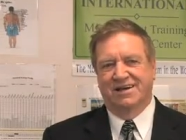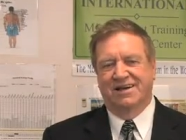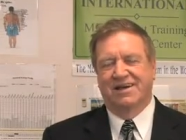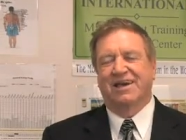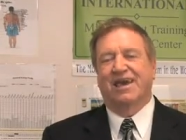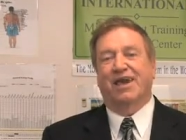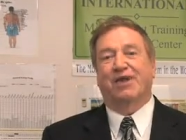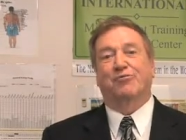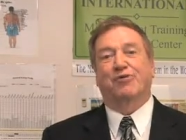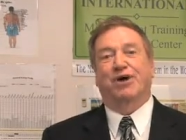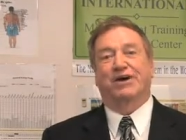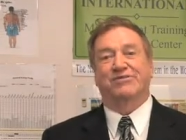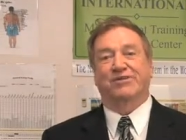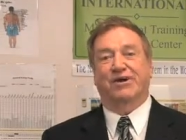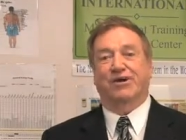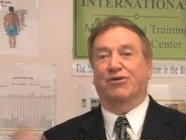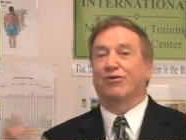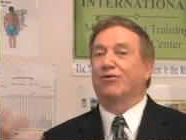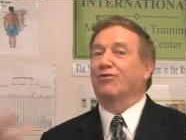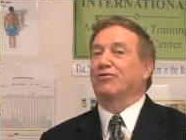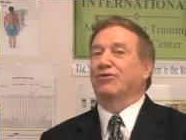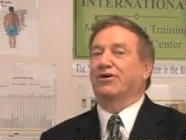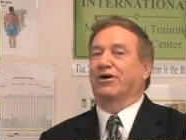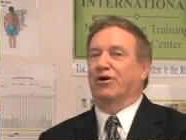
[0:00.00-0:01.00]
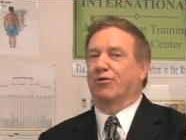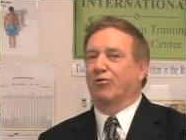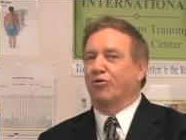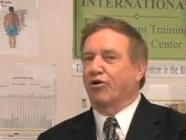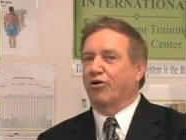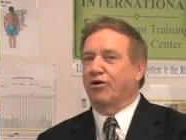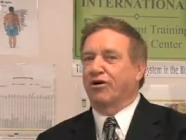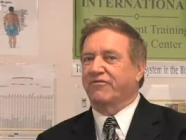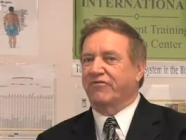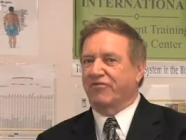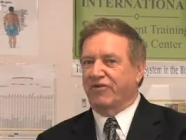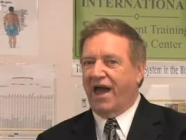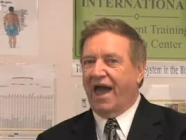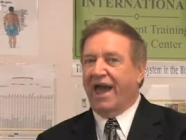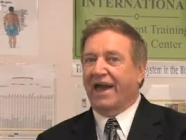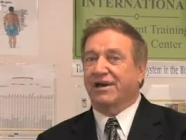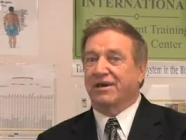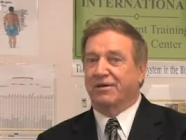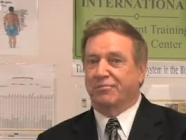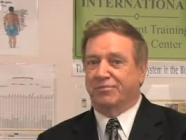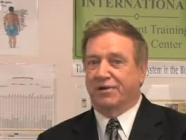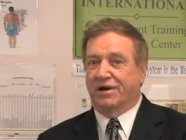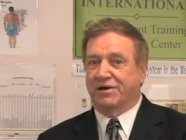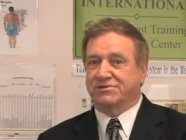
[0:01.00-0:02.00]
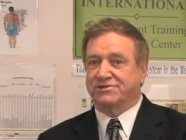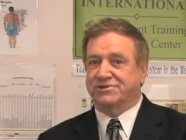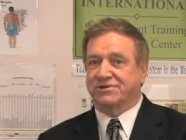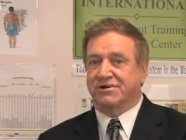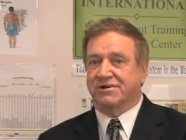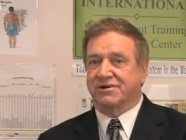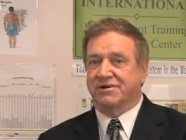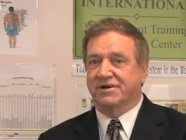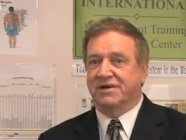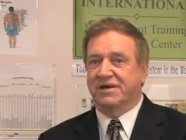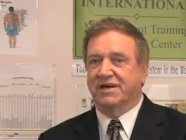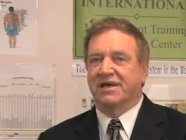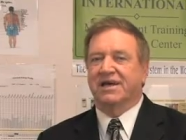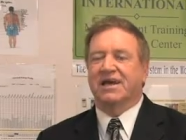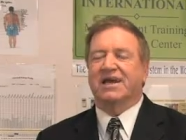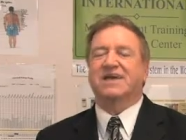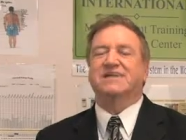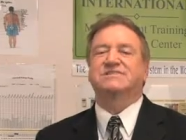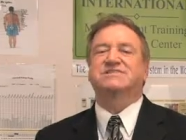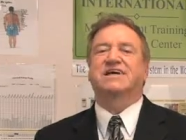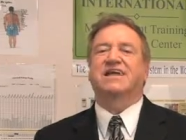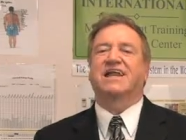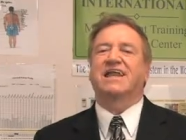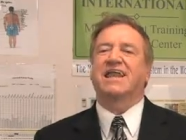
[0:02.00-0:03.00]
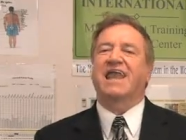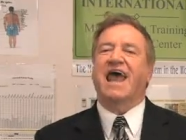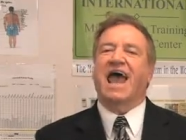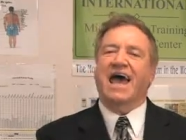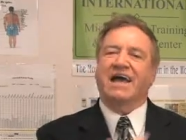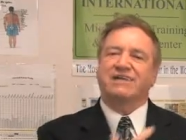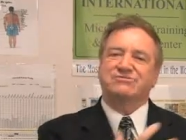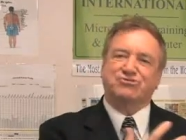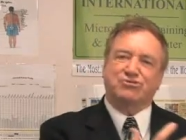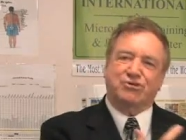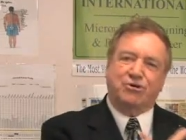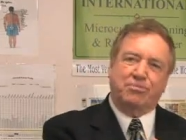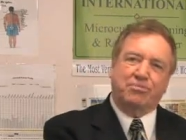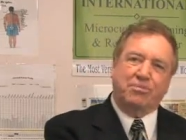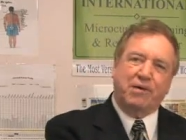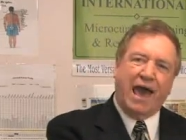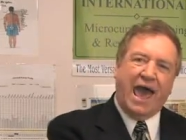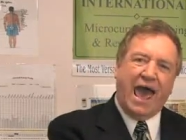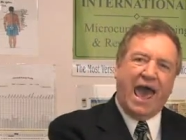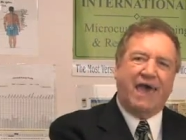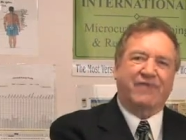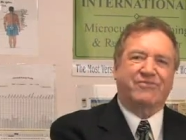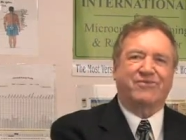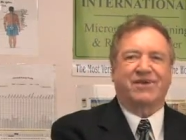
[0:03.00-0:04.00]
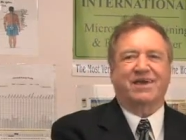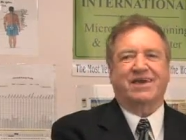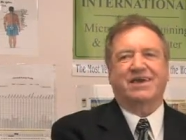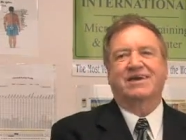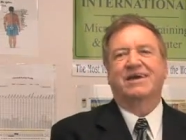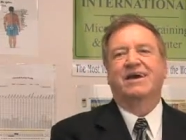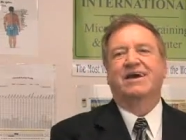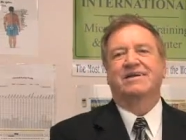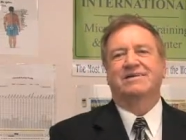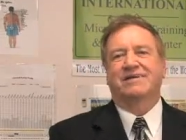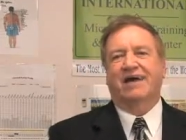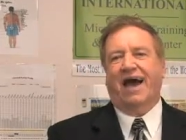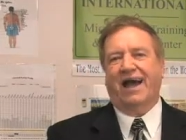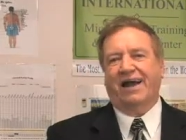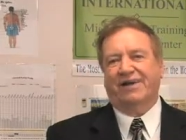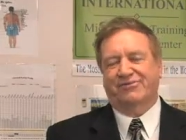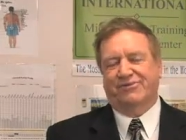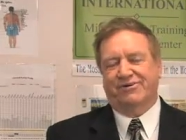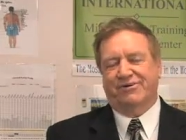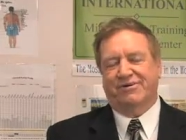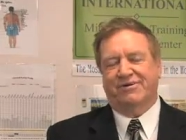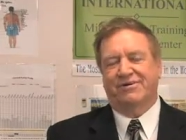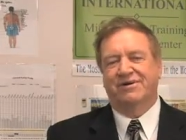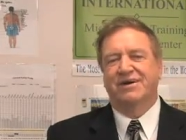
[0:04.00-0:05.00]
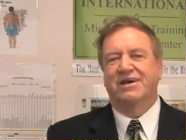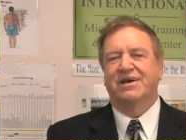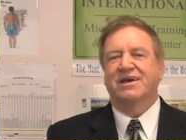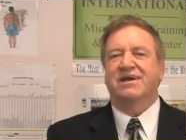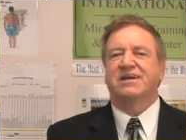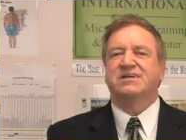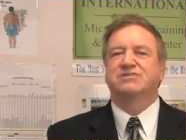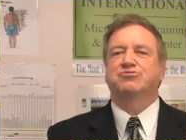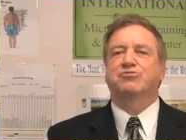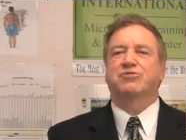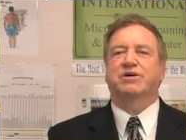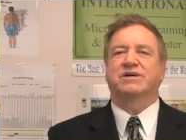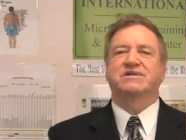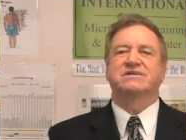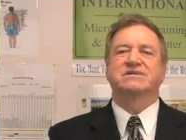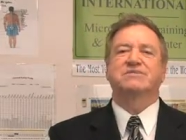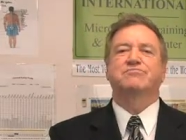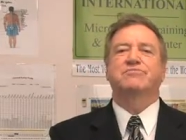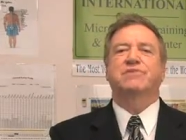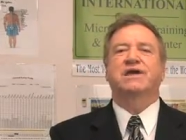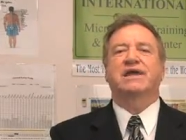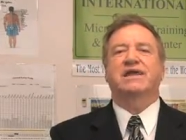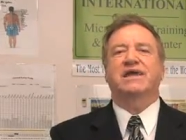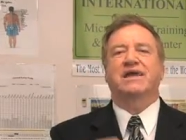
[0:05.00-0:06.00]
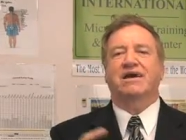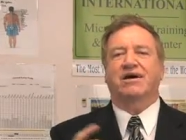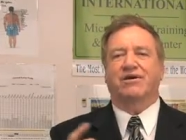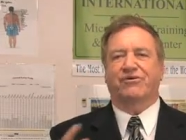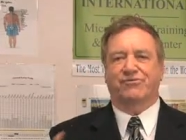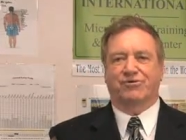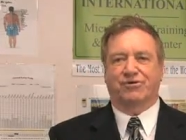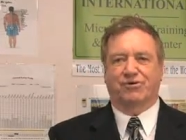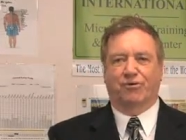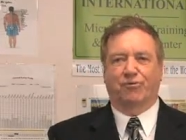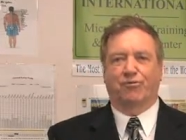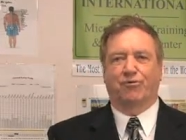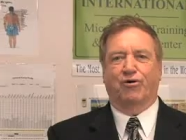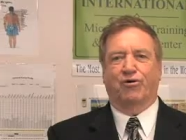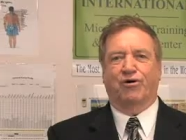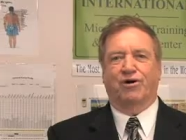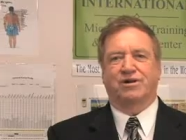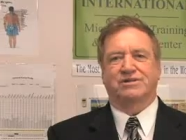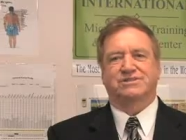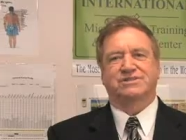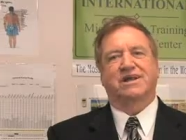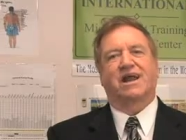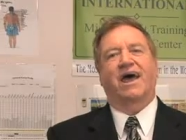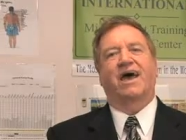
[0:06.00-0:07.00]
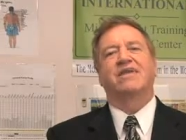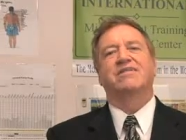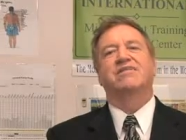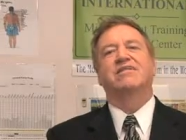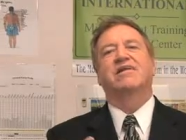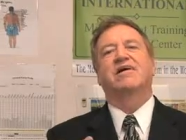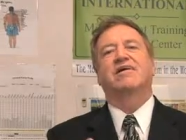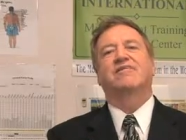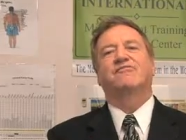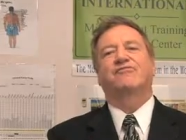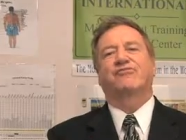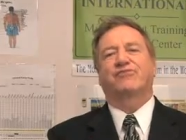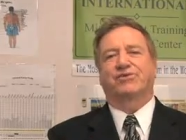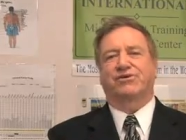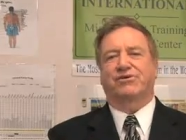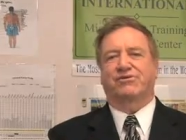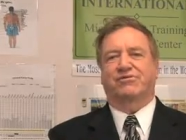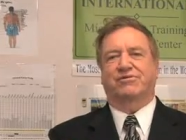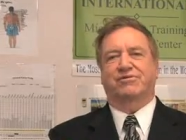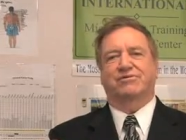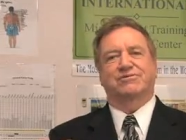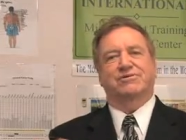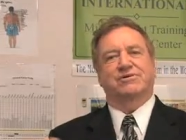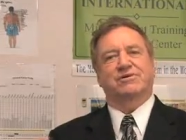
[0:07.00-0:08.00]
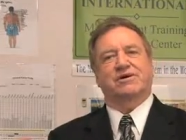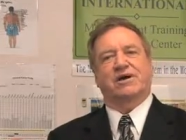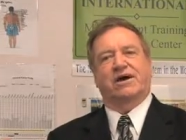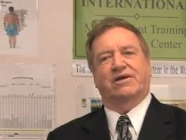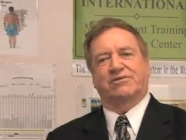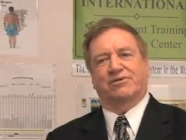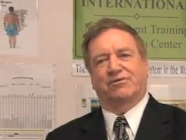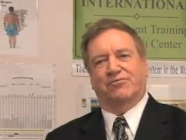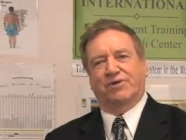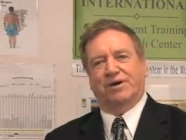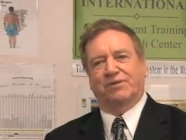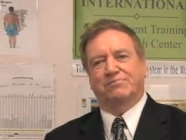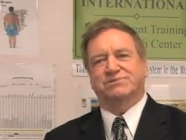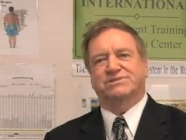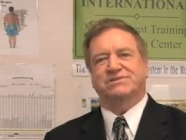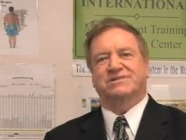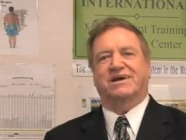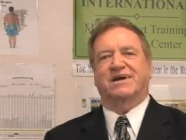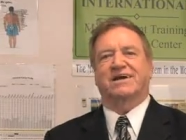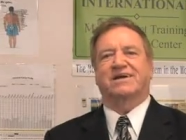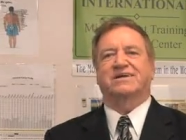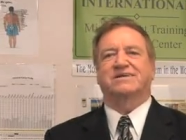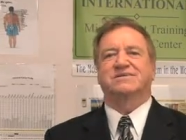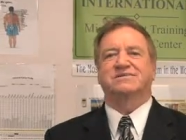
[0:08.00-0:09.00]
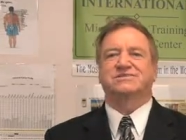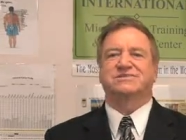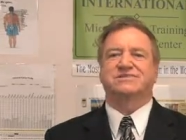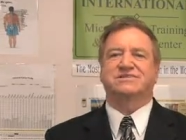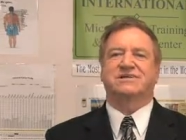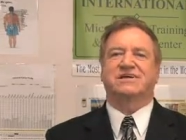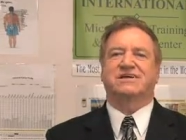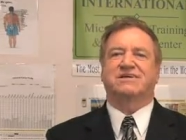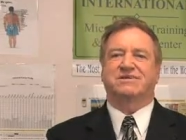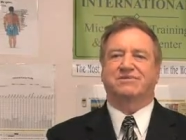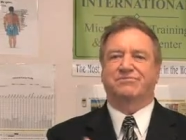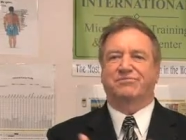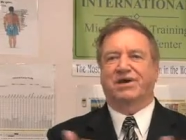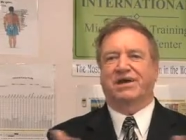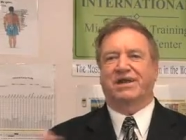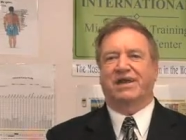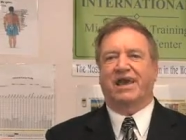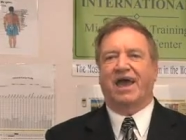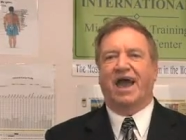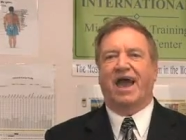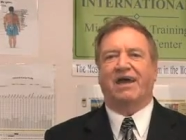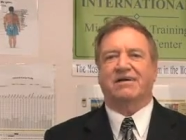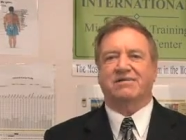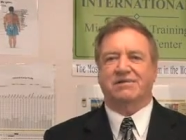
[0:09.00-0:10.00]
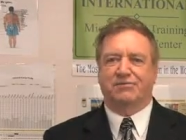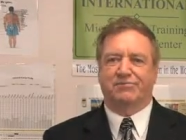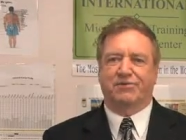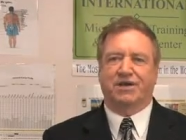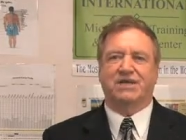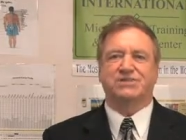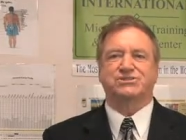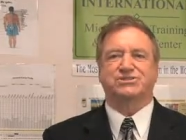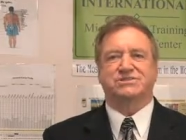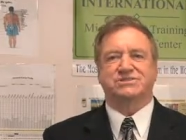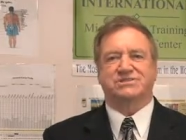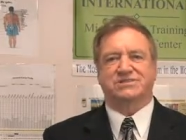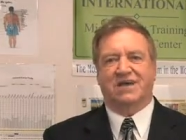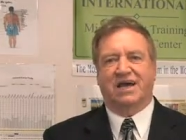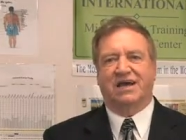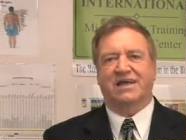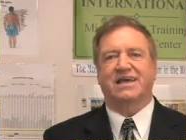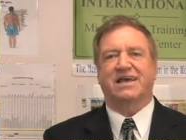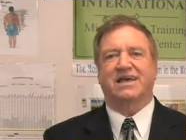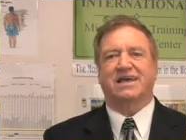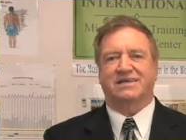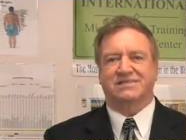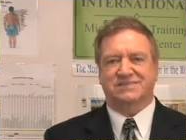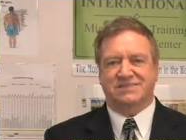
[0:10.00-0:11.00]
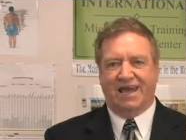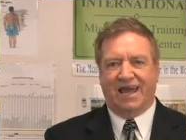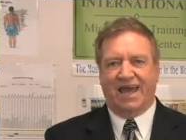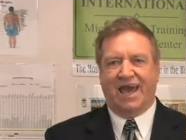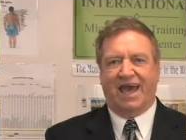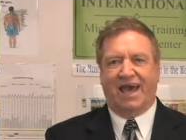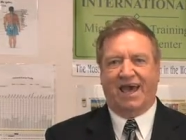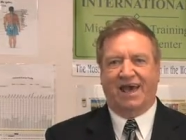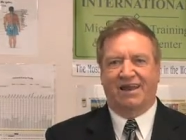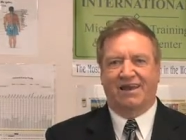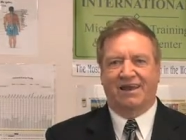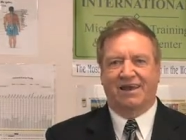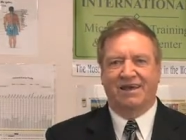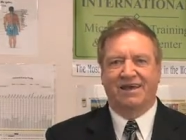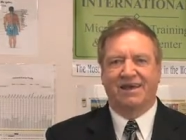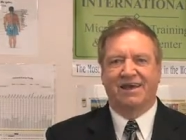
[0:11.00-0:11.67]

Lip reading: He won the Golden Award for acupuncture. He's a naturopathic doctor. He's won many other awards, and I'd love for you to look on the website and see the many acclamations that he has had.